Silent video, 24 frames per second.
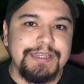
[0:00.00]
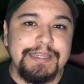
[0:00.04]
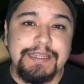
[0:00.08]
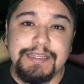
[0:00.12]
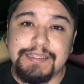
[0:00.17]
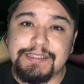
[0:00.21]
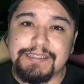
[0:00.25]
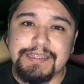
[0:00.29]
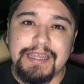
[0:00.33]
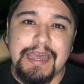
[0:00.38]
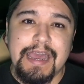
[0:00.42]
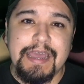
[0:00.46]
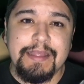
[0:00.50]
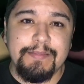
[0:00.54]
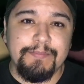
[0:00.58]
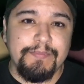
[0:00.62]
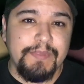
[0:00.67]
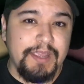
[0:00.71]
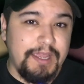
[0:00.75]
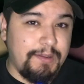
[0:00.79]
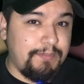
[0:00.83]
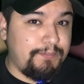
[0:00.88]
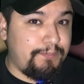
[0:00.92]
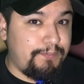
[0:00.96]
It's I
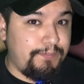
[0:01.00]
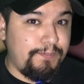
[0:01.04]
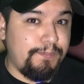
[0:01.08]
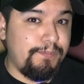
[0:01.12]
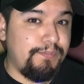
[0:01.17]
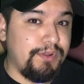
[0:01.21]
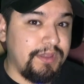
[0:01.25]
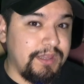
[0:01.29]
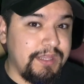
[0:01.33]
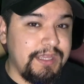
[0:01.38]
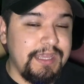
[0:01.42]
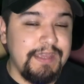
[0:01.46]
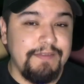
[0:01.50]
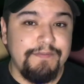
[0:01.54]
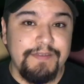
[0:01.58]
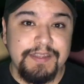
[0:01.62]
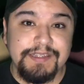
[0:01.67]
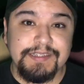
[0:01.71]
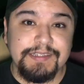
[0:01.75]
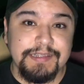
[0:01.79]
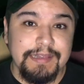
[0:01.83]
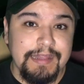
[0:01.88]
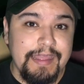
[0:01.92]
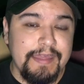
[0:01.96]
believe
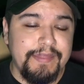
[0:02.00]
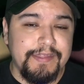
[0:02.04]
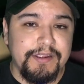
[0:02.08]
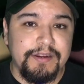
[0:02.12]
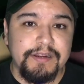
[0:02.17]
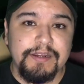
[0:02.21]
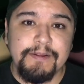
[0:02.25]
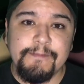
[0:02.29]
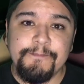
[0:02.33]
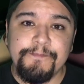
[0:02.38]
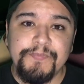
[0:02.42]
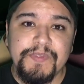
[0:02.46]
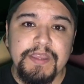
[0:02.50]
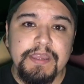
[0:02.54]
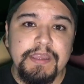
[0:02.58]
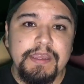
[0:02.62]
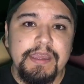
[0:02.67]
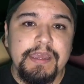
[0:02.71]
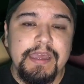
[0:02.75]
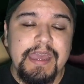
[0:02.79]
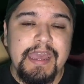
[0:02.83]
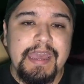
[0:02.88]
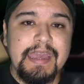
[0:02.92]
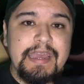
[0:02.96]
it's leather,
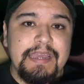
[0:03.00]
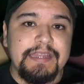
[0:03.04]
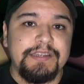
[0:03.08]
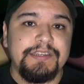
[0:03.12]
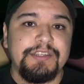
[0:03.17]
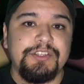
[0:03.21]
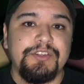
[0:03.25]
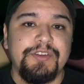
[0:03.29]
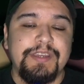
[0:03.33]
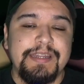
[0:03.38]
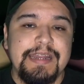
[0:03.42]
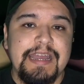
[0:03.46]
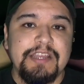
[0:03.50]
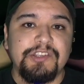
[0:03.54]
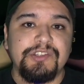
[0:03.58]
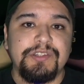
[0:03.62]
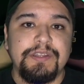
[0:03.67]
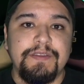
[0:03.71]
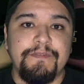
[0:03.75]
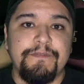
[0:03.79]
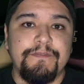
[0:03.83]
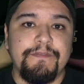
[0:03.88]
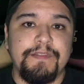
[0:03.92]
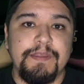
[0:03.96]
and you can
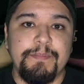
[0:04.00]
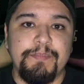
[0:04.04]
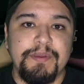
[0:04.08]
actually flip